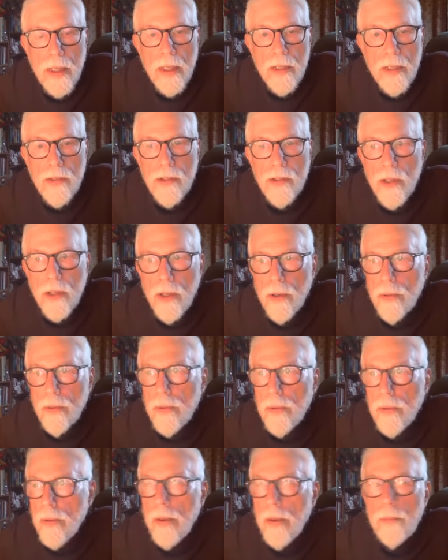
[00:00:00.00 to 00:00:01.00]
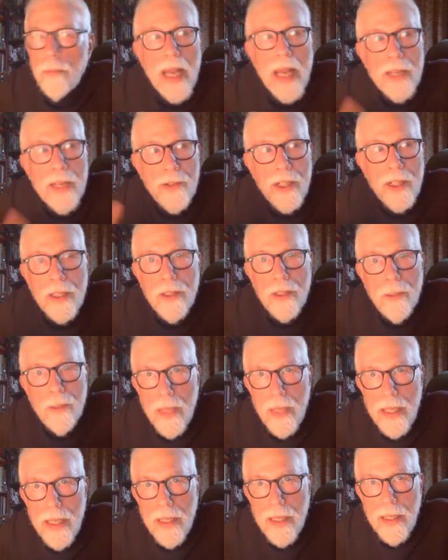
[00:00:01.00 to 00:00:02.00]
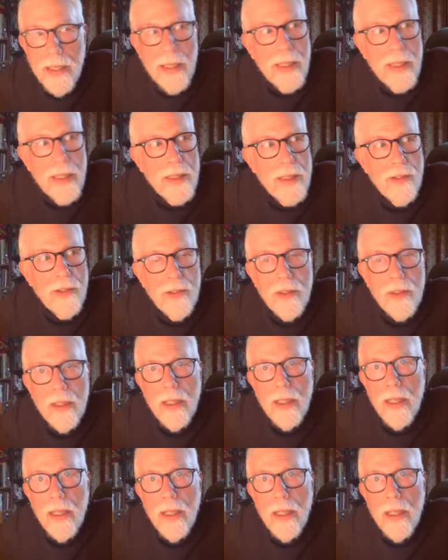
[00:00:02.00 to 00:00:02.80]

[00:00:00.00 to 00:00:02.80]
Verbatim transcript: So magic to me is,